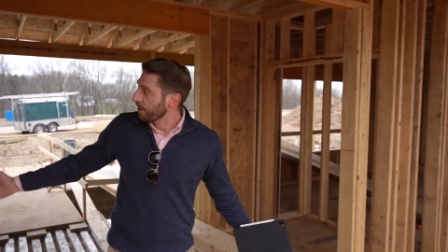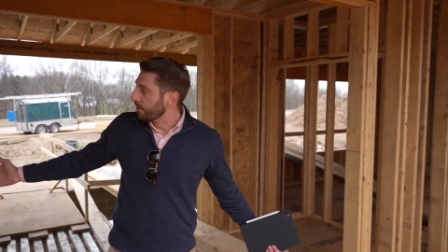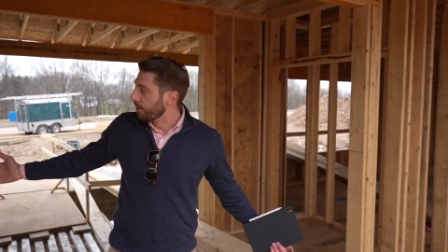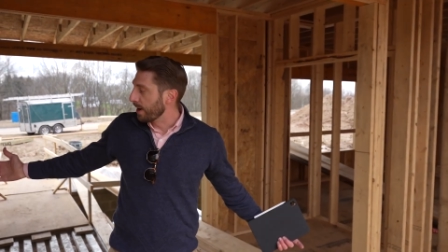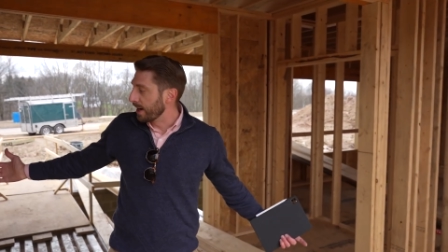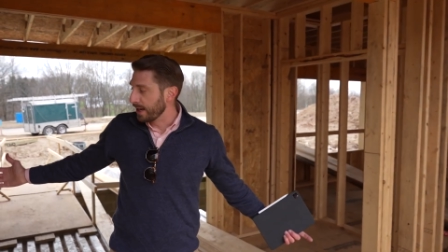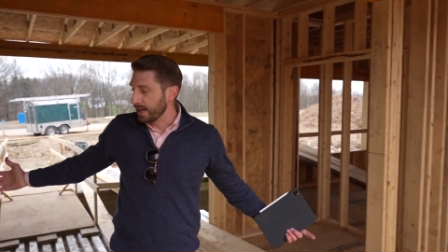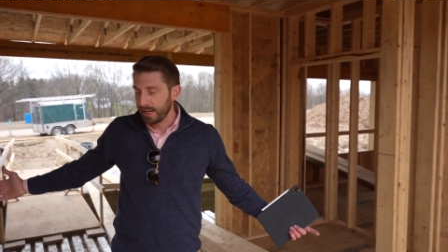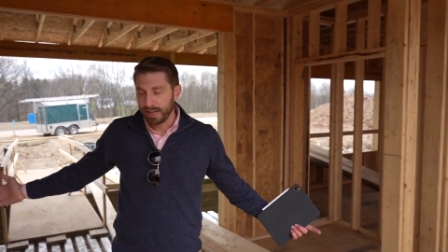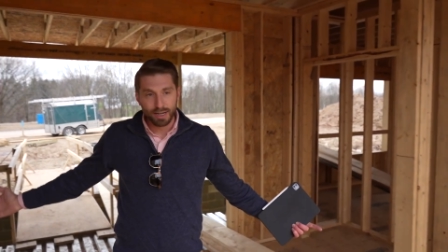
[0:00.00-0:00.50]

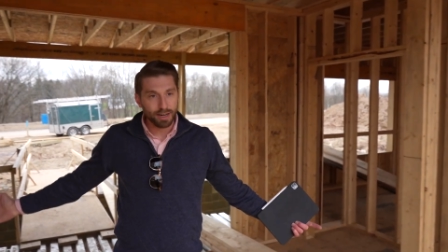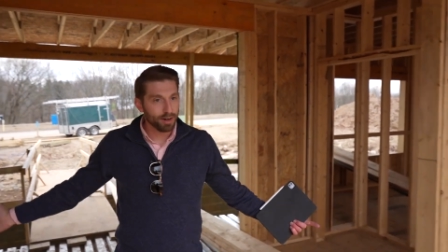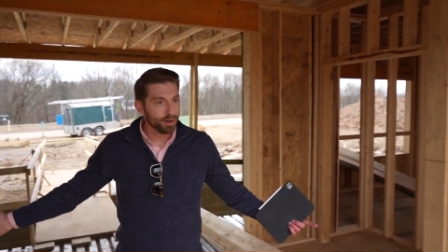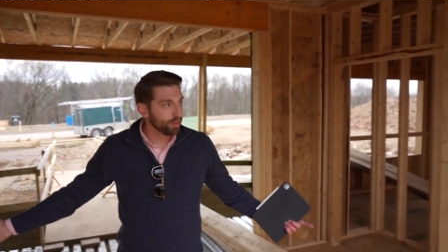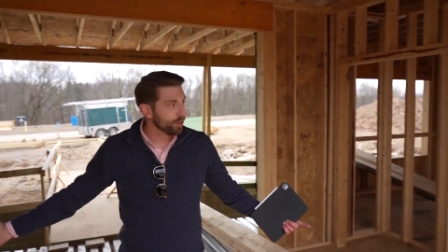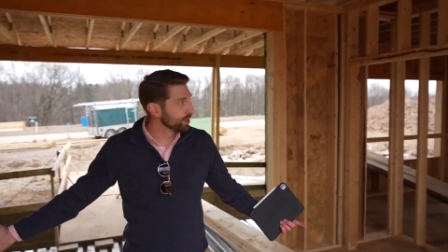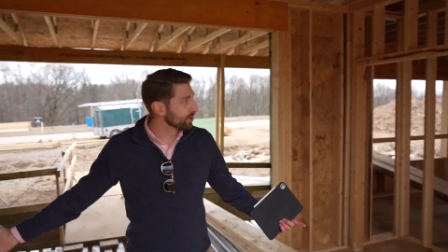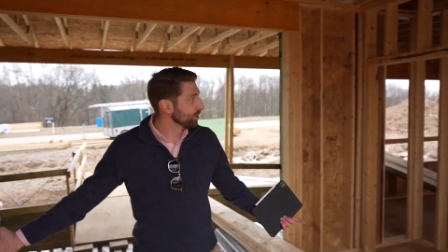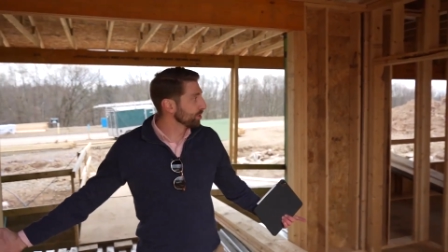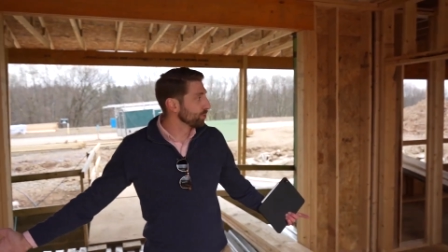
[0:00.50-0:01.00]
Right
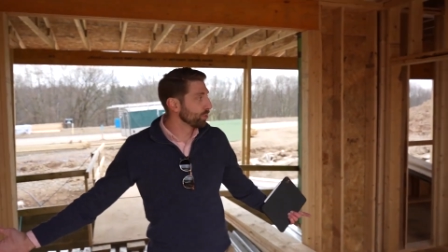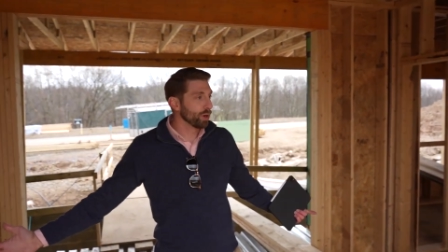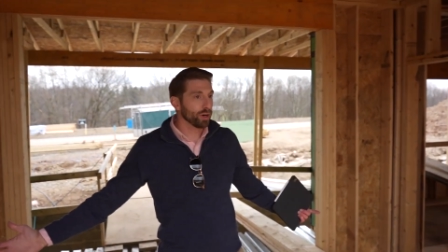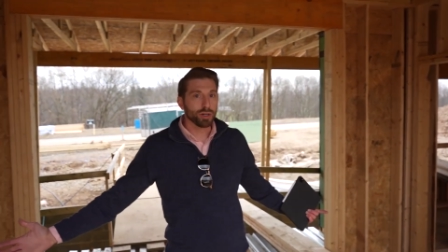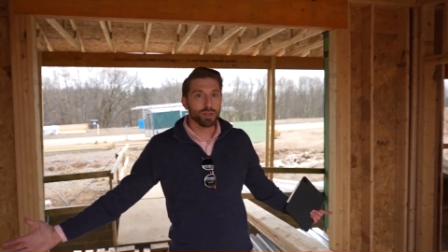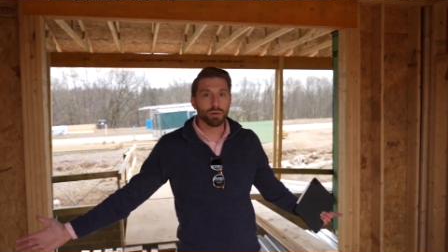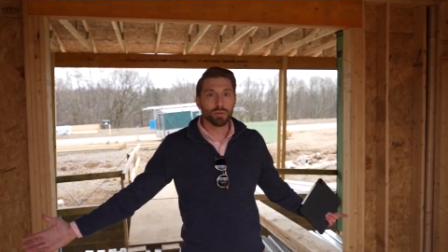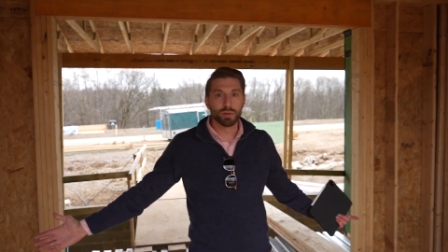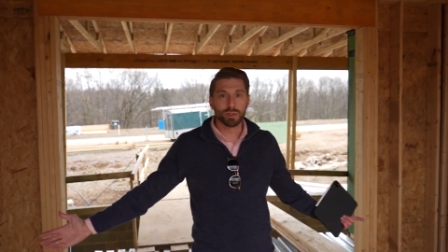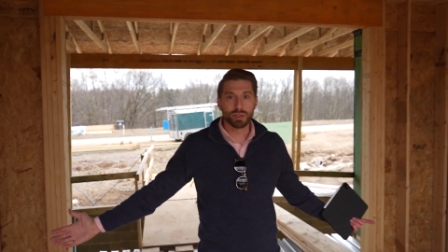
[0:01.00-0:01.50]
here, this is where
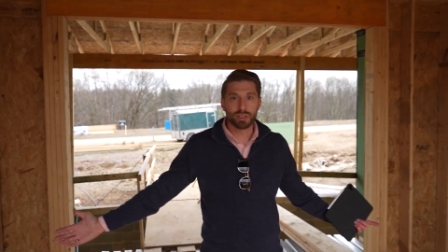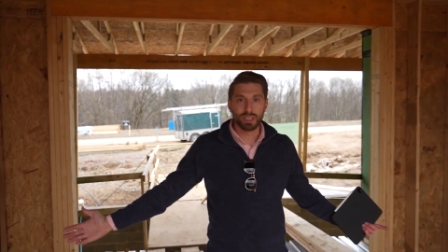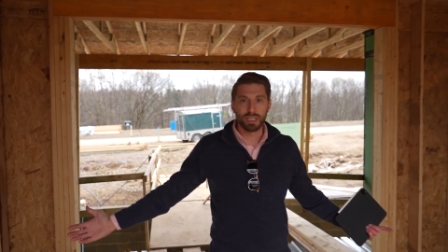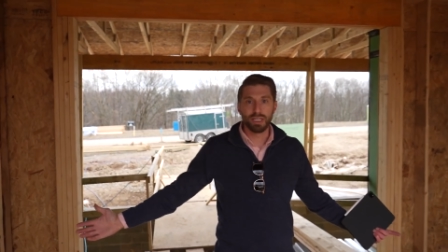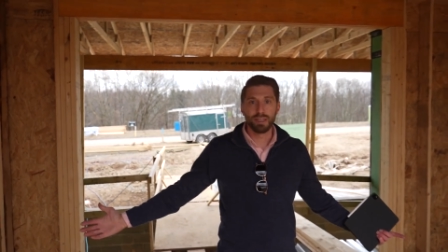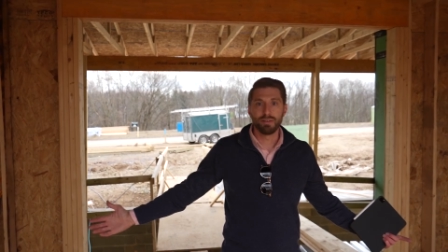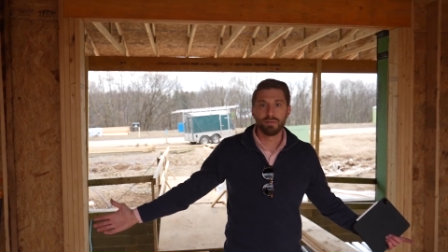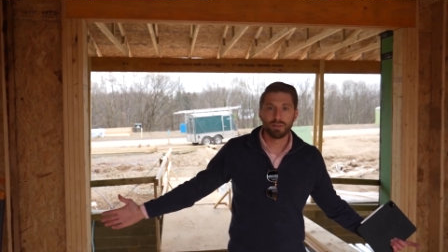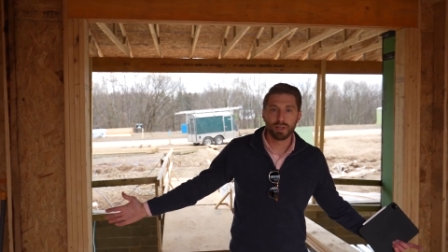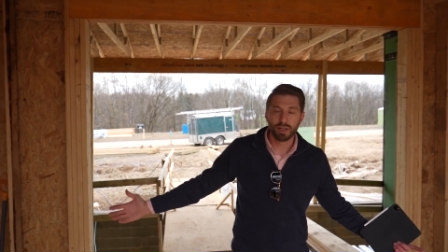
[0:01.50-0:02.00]
you're
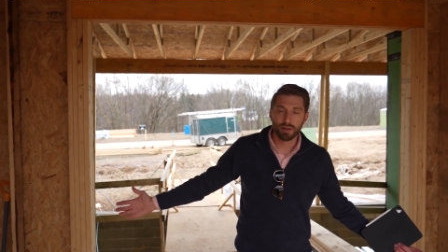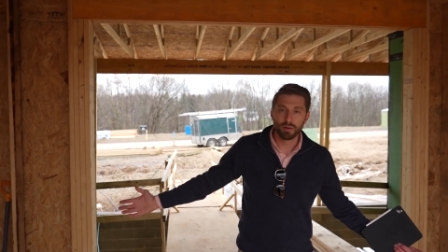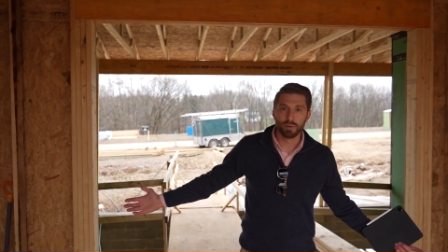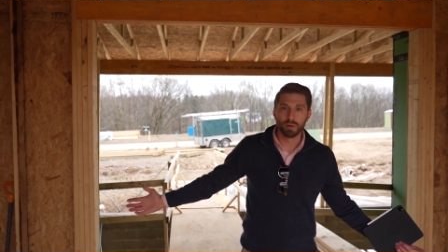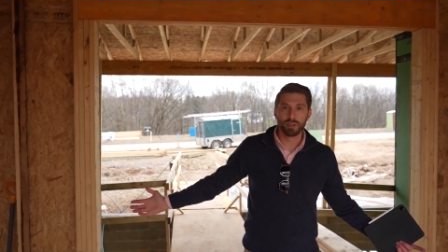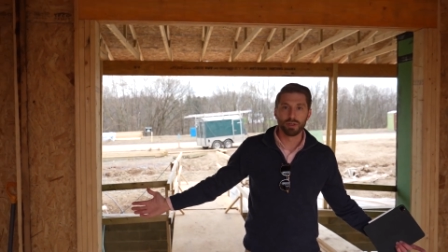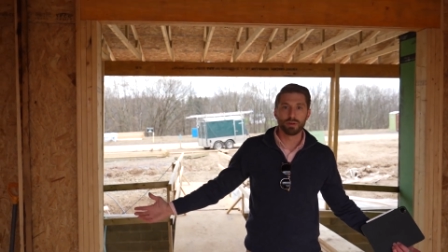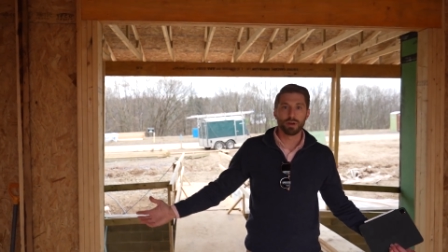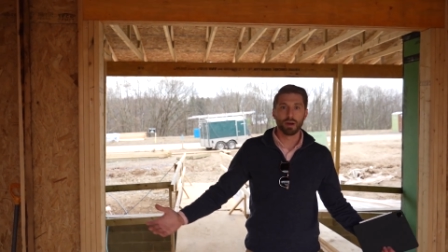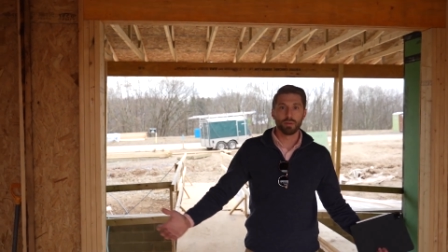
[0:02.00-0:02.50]
received
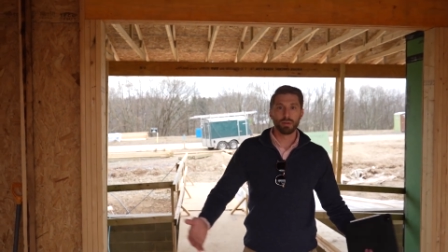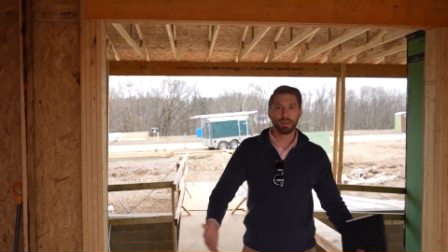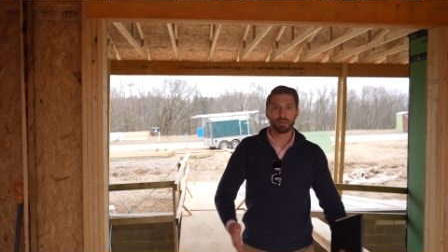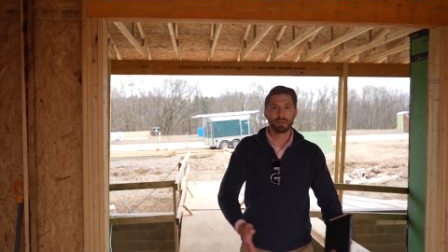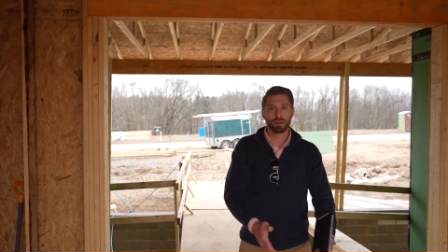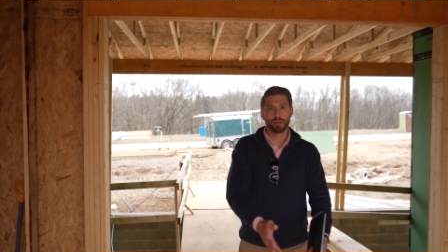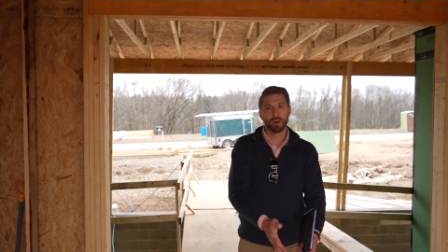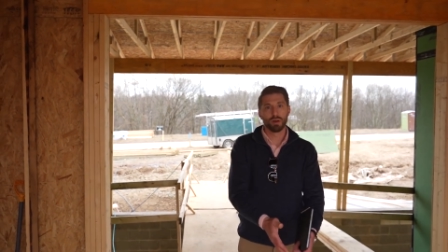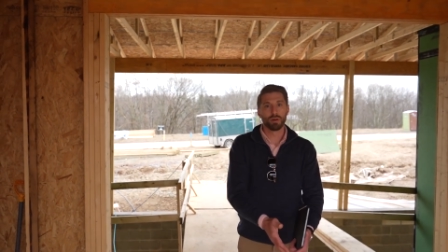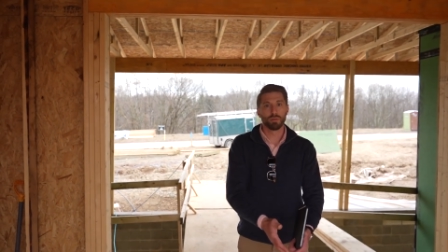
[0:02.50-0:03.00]
when you come
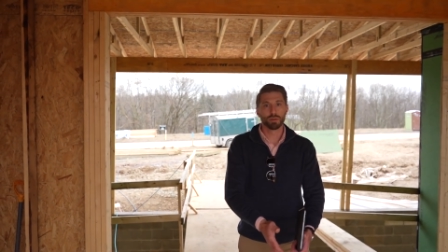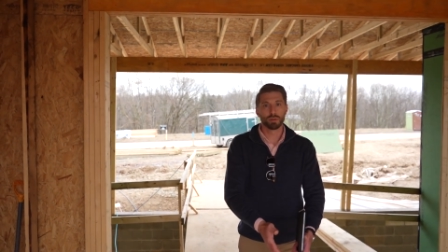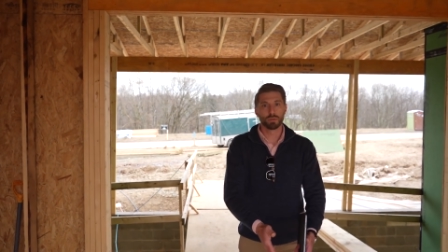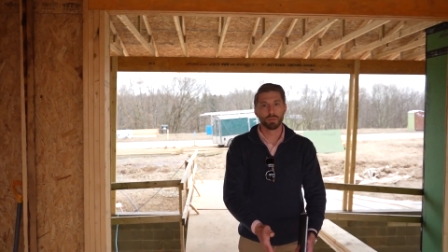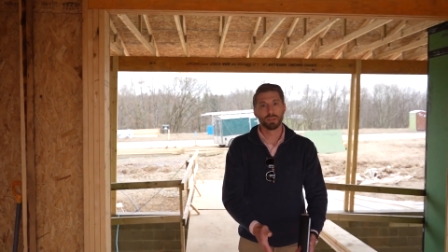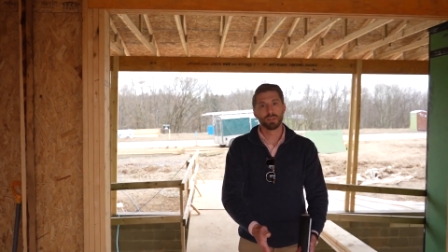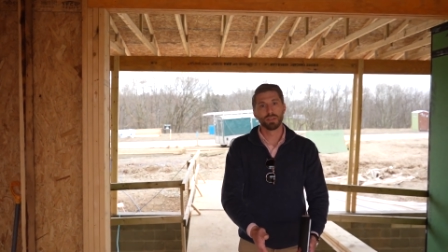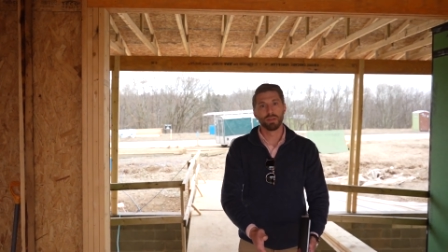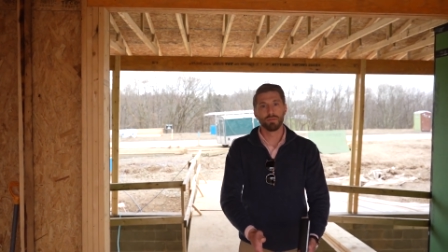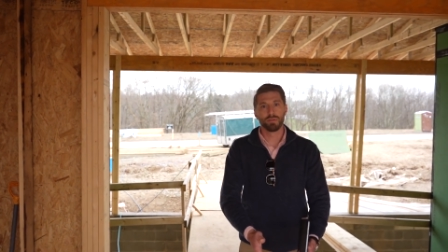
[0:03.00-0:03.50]
into the home
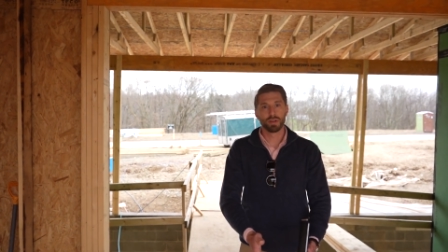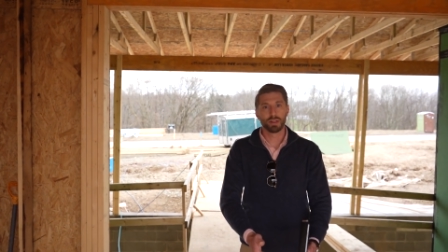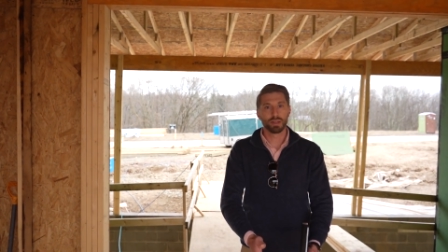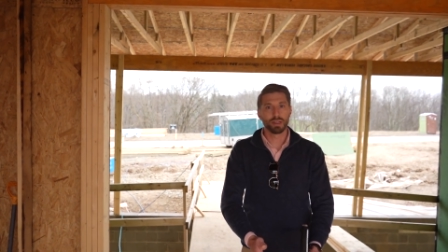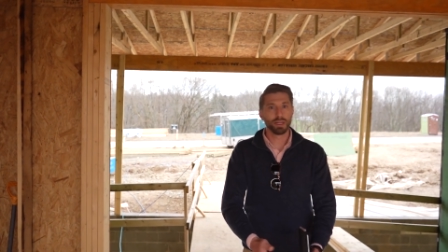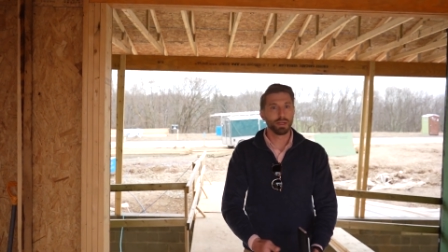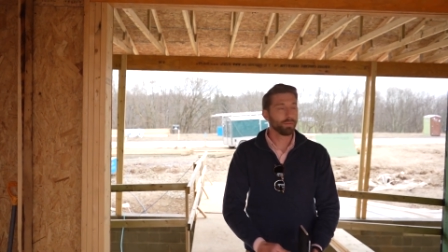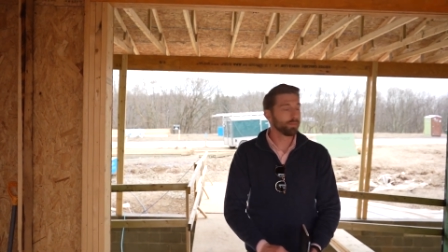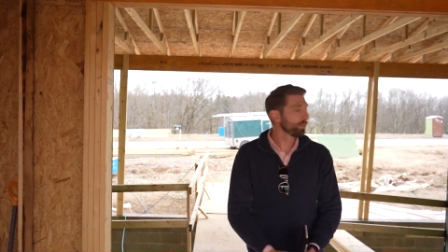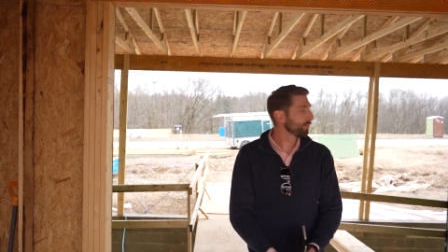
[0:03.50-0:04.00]
specifically.